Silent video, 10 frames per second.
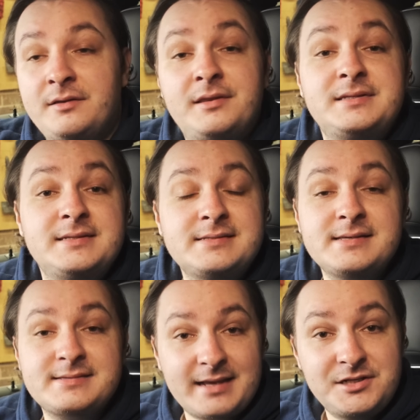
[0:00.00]
This is
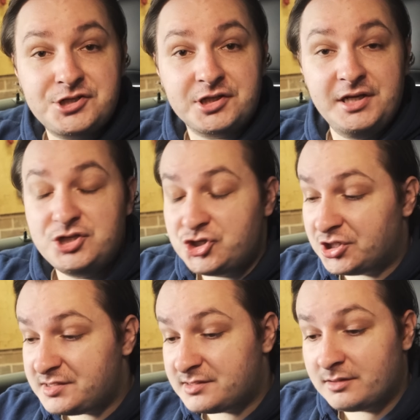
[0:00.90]
essentially
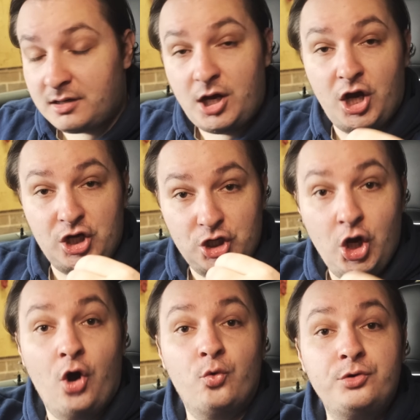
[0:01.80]
just a
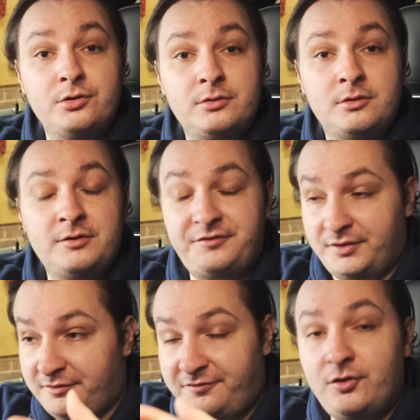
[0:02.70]
loan for
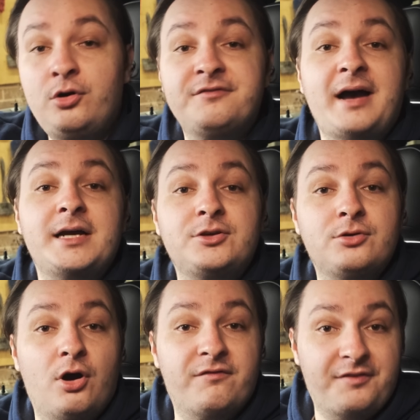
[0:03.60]
the full value
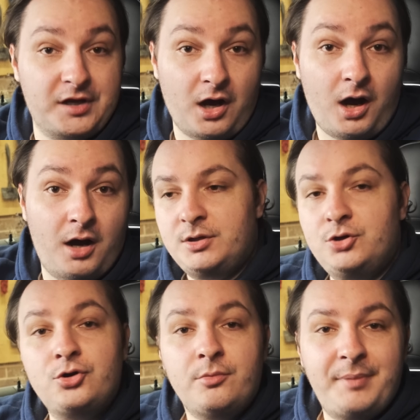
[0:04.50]
of the car.
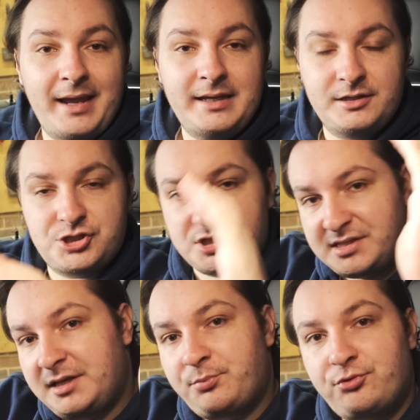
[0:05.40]
You're not paying just
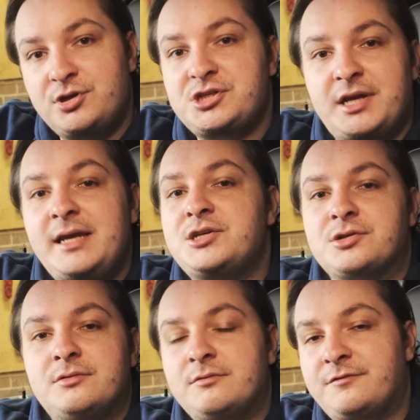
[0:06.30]
the
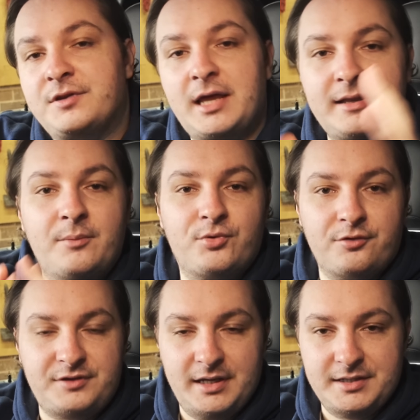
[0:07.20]
depreciation for that number
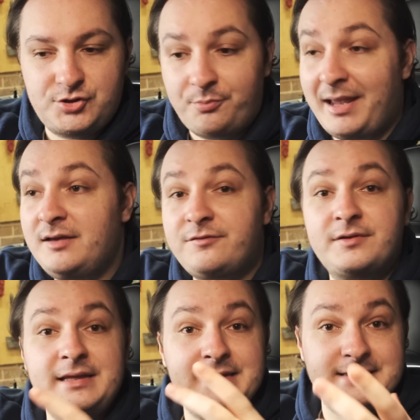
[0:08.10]
of years, you're paying for
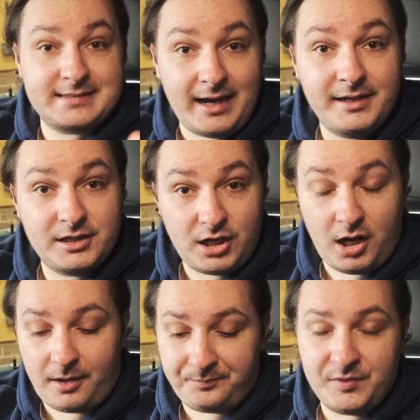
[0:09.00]
the entire
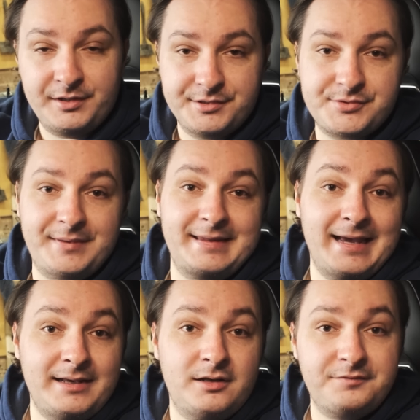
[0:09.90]
car. So at the
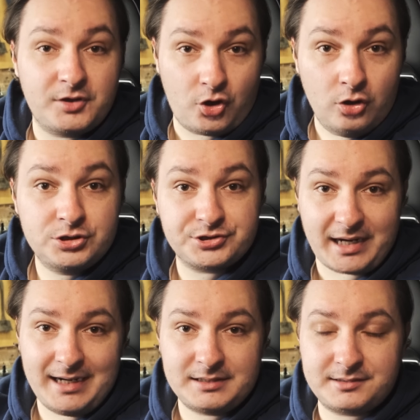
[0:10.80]
end of the
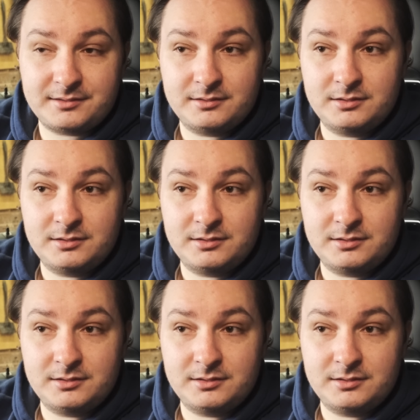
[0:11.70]
contract,